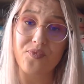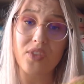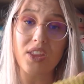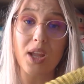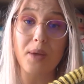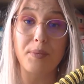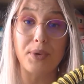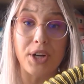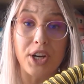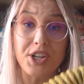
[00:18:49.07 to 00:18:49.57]

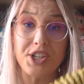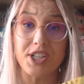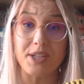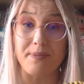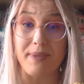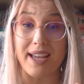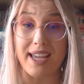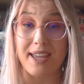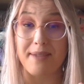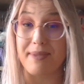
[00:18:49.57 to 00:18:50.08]
Brioche is
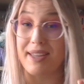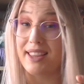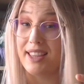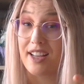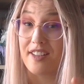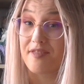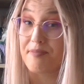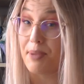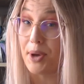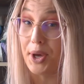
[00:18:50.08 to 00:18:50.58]
making me
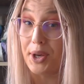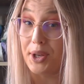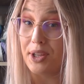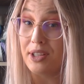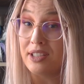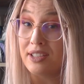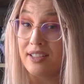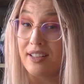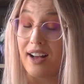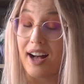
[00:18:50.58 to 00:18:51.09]
love
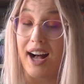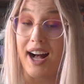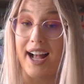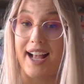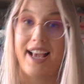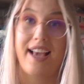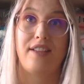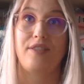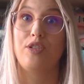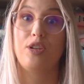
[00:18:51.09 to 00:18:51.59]
purl.
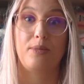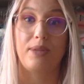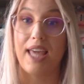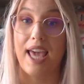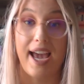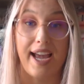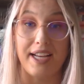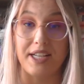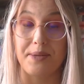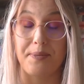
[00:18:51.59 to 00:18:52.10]
I normally
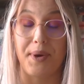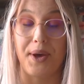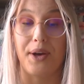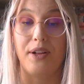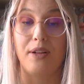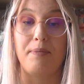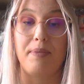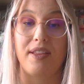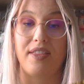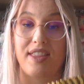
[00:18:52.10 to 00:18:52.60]
hate to
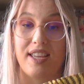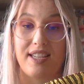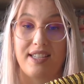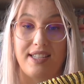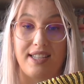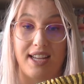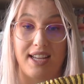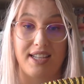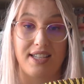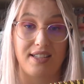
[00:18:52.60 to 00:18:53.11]
purl, but this
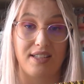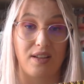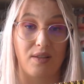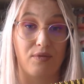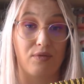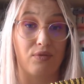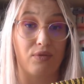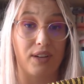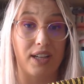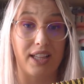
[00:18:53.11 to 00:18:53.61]
is
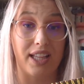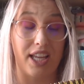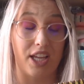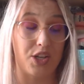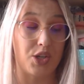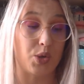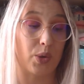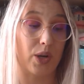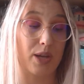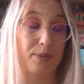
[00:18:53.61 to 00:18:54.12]
really
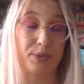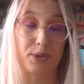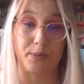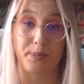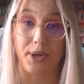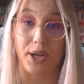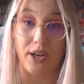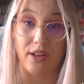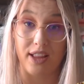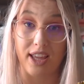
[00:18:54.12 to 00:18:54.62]
enjoyable
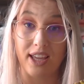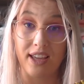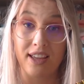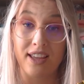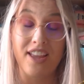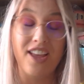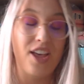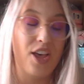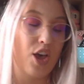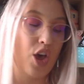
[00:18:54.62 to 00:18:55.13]
purling.
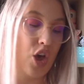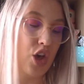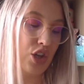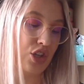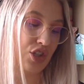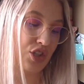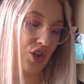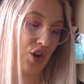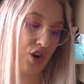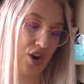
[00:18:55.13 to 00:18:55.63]

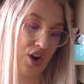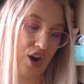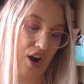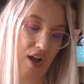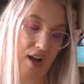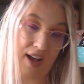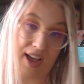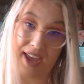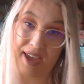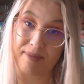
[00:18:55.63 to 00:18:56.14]
So
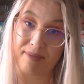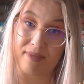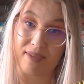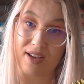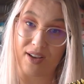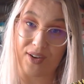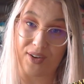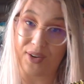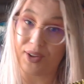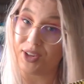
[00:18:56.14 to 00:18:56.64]
I'm
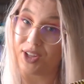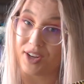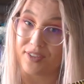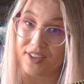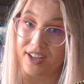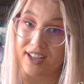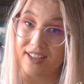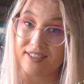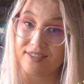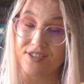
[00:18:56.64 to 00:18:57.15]
all
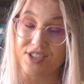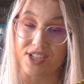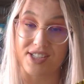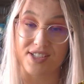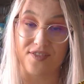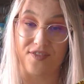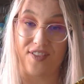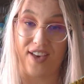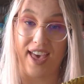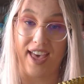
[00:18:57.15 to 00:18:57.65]
over, just
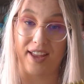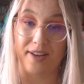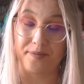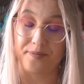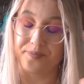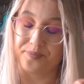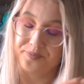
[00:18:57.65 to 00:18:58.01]
a fan.